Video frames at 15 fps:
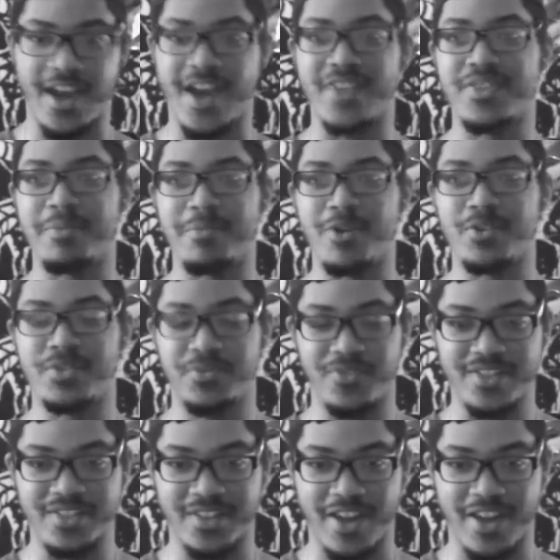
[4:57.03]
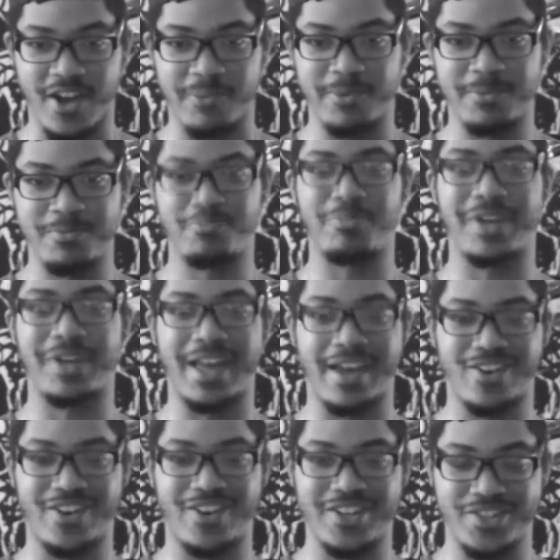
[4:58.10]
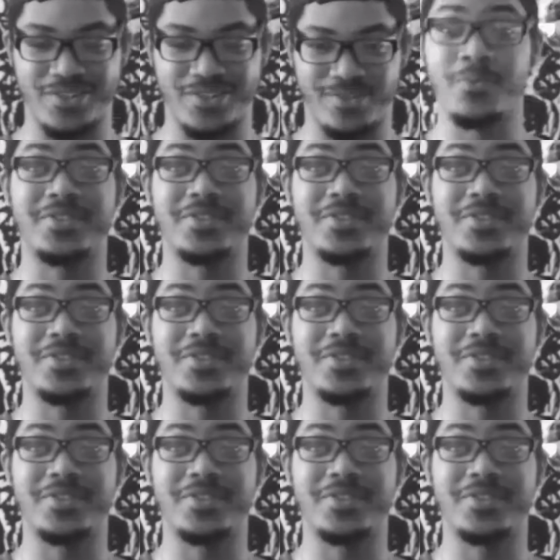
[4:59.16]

and the most recent album, Black Eyed Children.